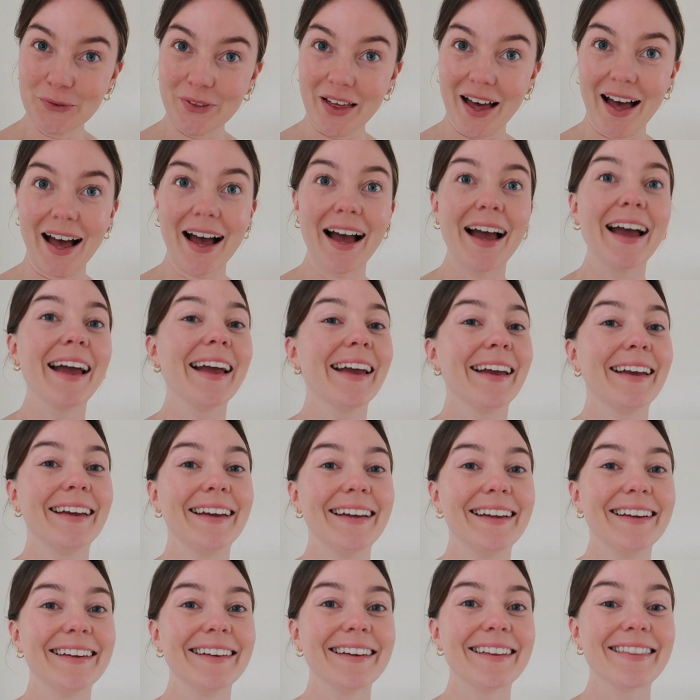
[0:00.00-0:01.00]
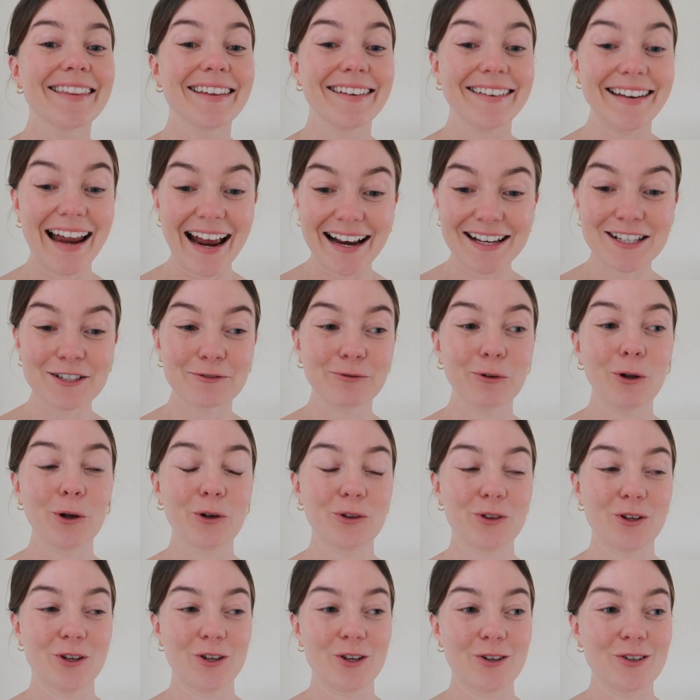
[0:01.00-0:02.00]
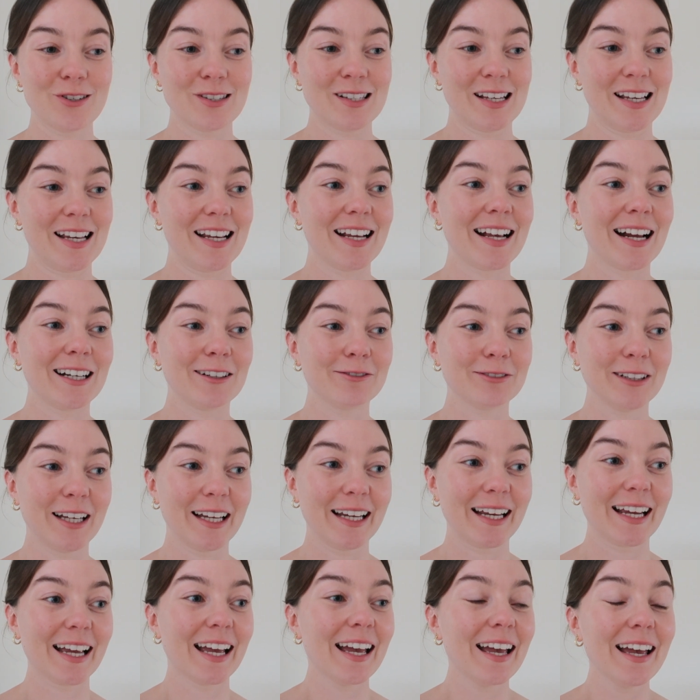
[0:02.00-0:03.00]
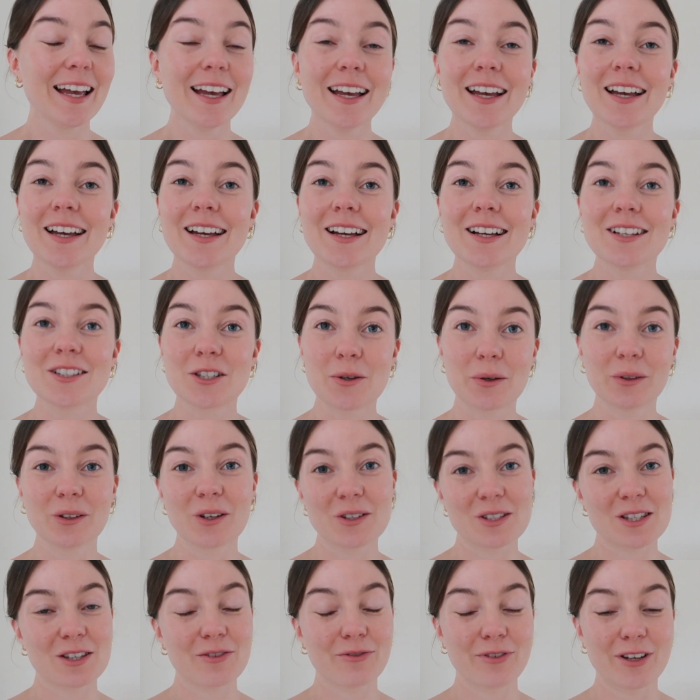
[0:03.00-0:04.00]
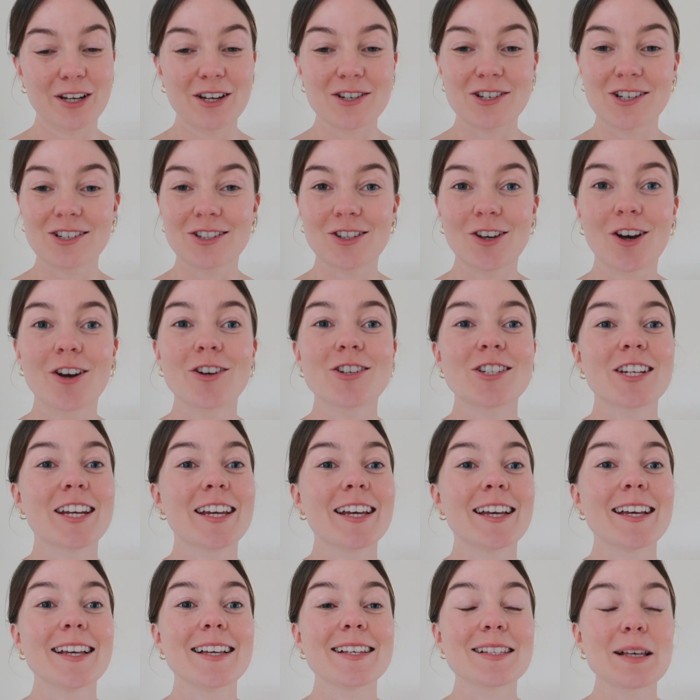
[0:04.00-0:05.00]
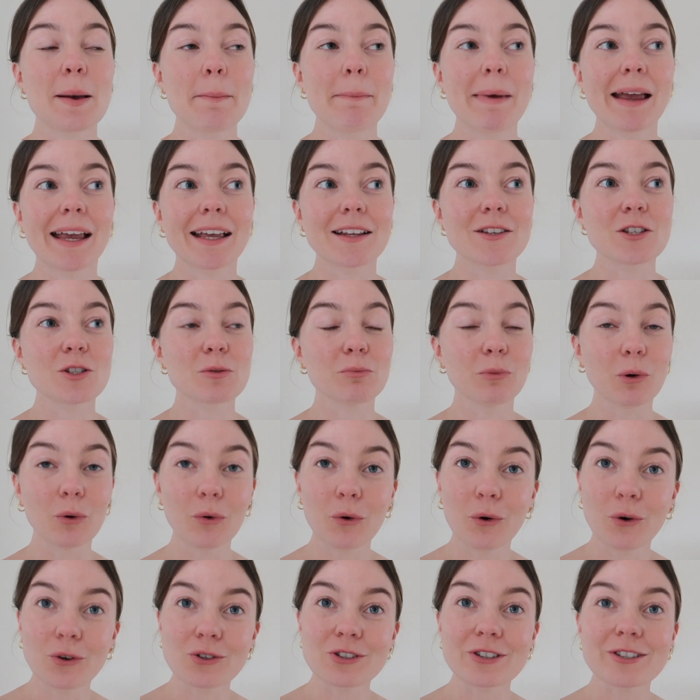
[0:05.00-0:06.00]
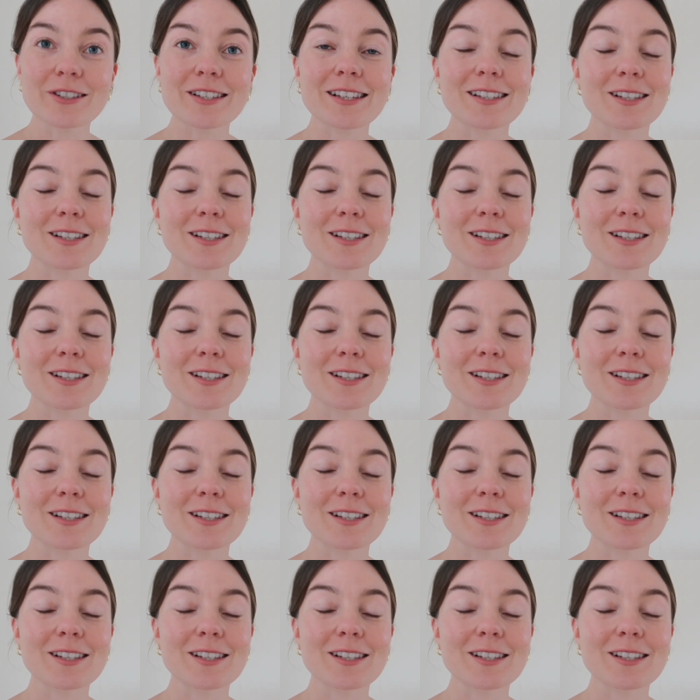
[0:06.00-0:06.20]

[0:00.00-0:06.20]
that in the next vlog that you see, kind of like doing lots of the finishing touches, making some orders.